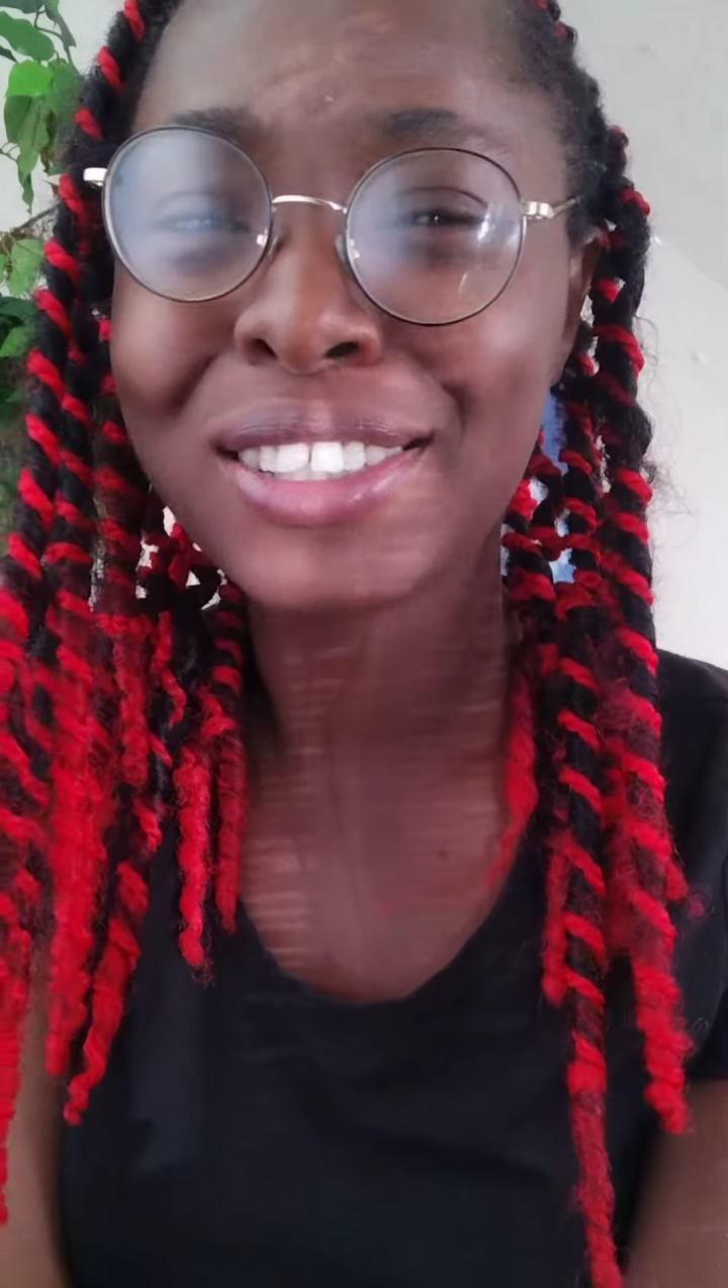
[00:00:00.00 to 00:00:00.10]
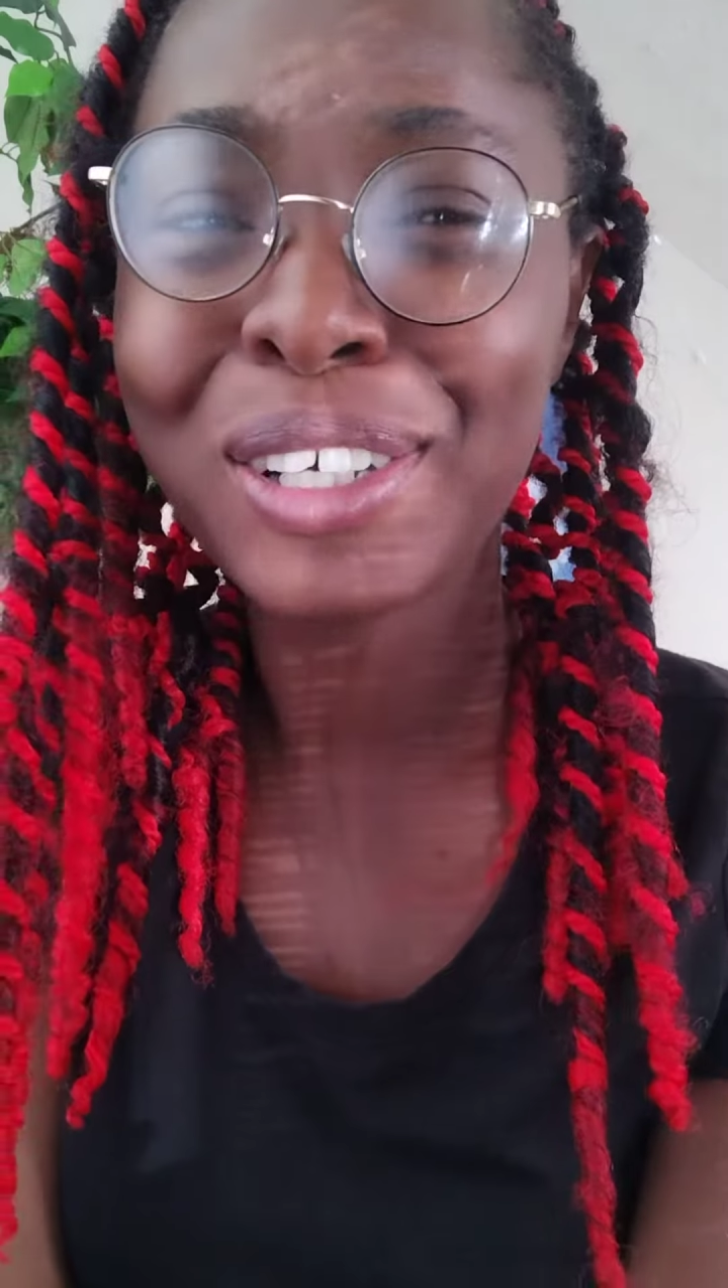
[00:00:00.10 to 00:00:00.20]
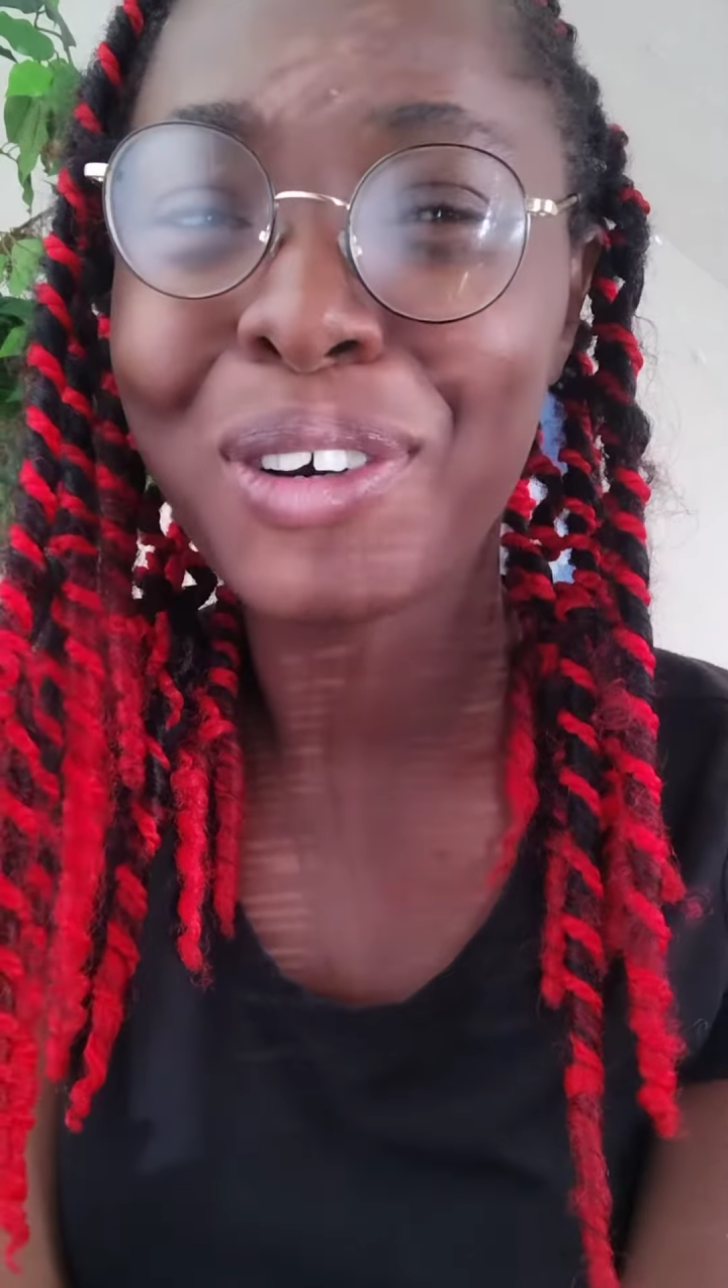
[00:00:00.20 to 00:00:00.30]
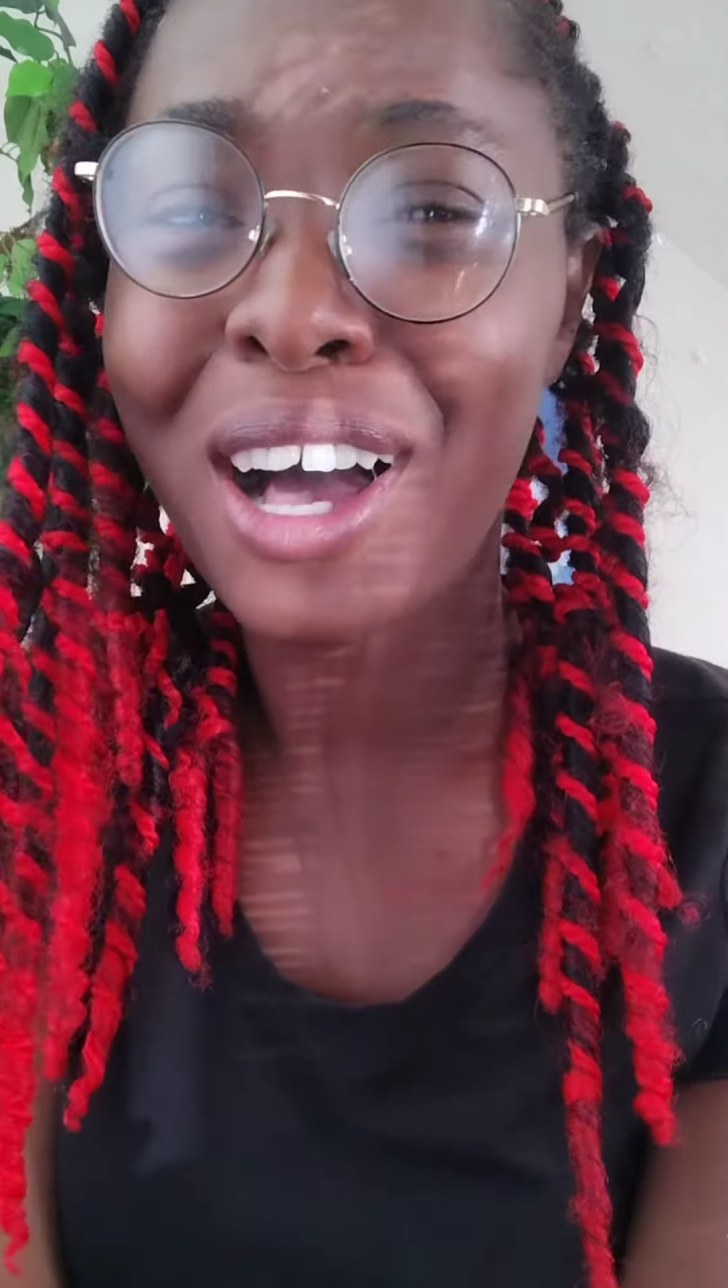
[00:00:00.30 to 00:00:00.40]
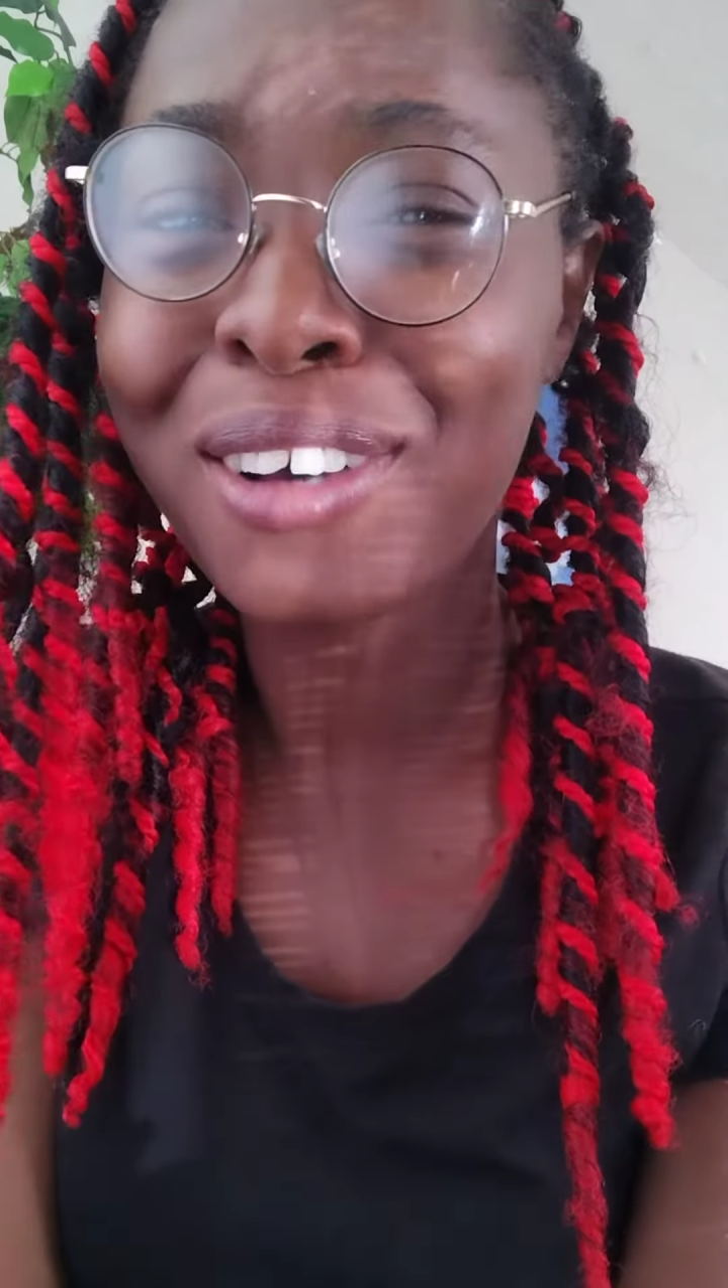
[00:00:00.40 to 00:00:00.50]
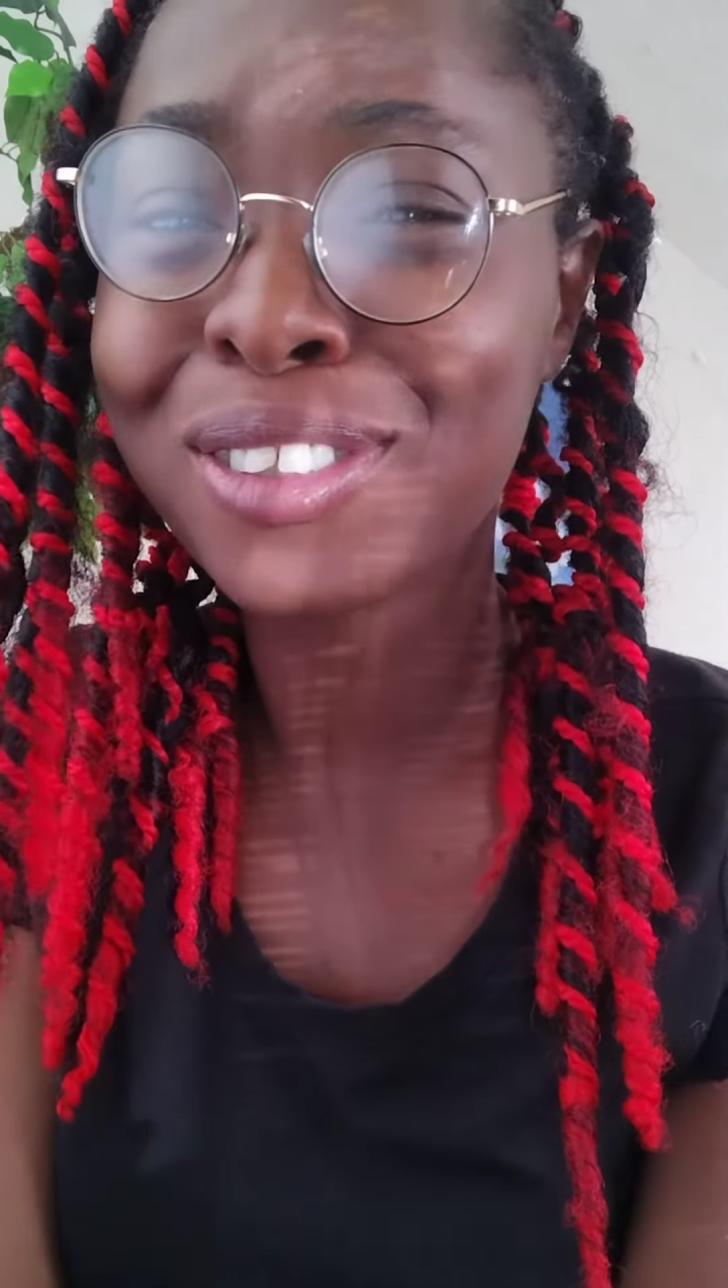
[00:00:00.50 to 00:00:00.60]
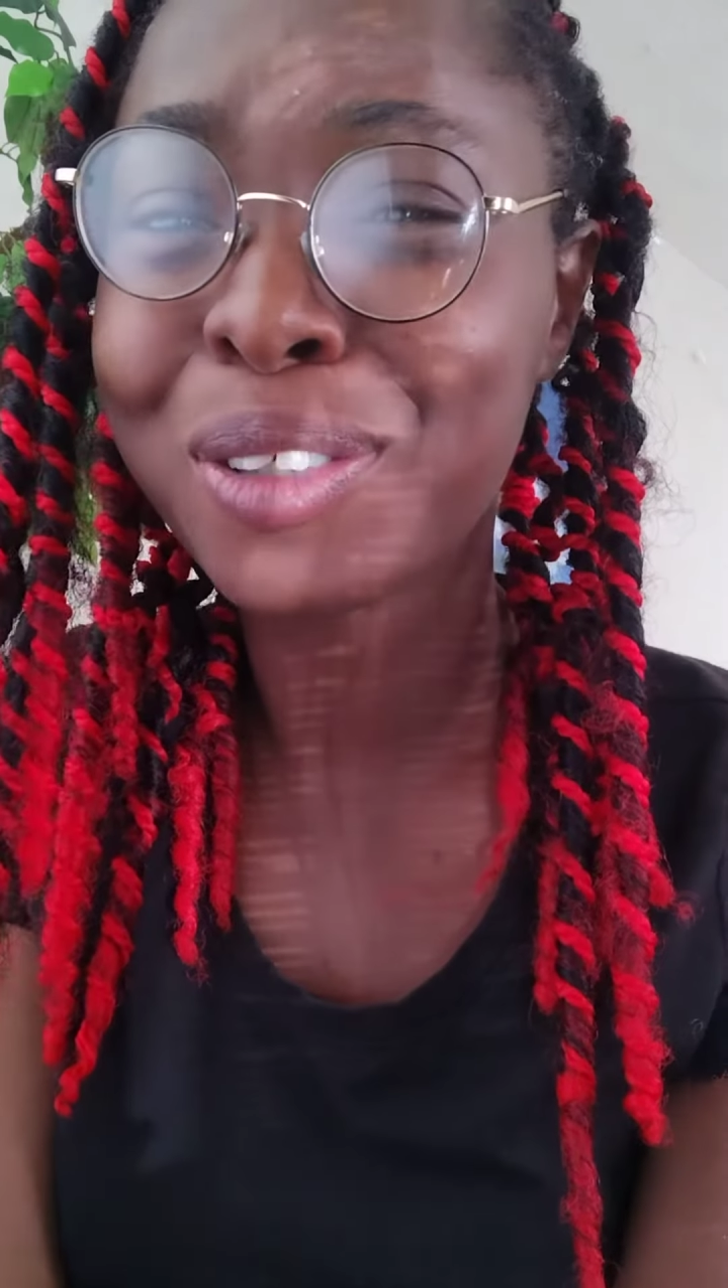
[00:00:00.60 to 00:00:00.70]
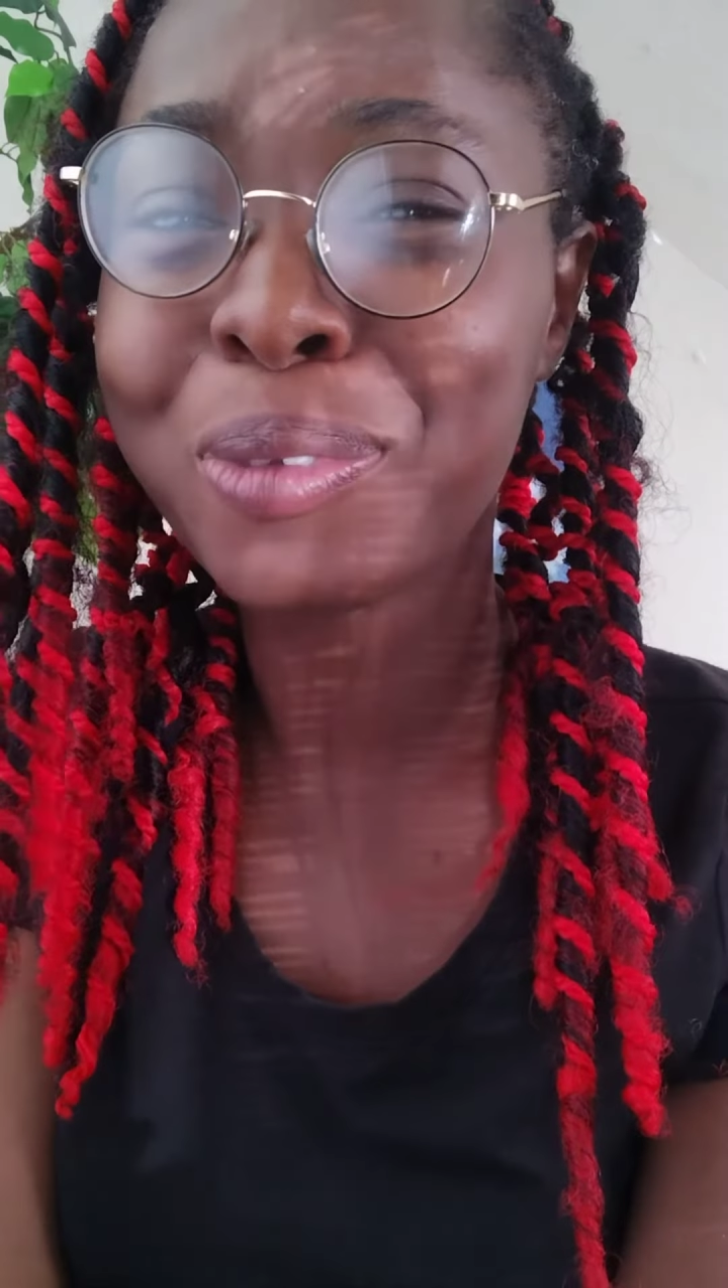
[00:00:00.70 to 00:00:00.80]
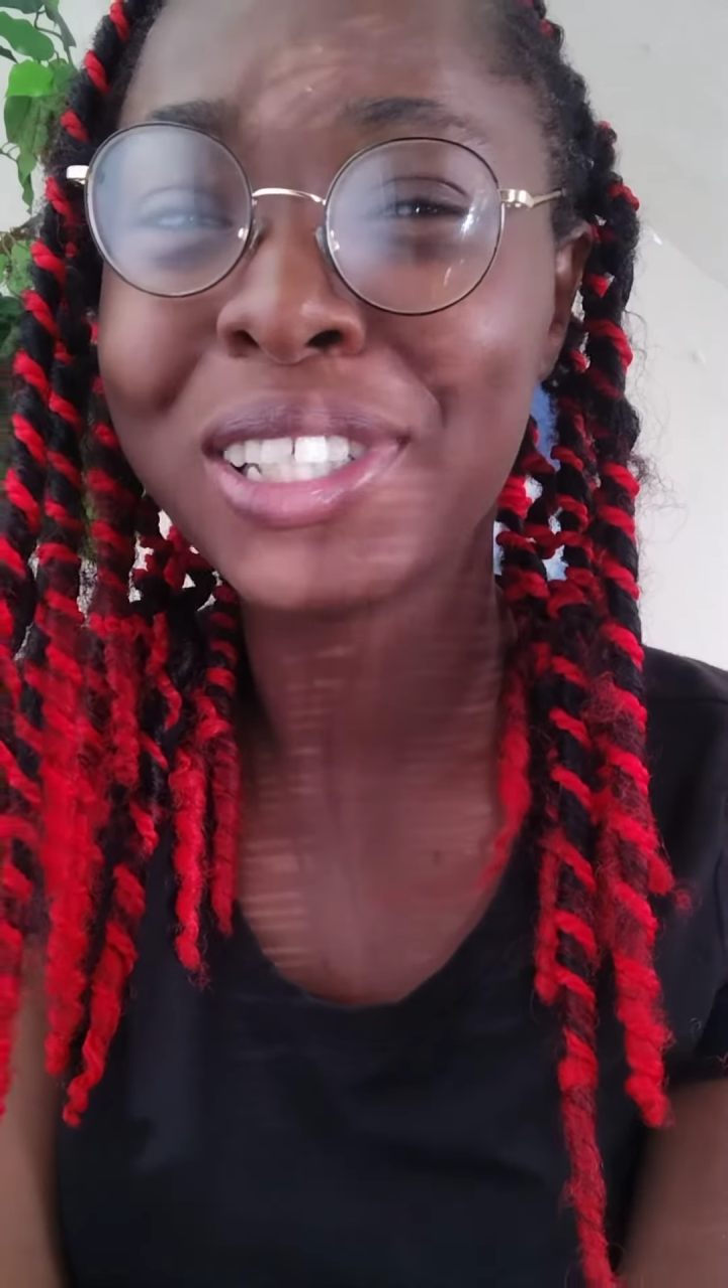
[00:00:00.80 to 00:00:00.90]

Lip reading: so awesome.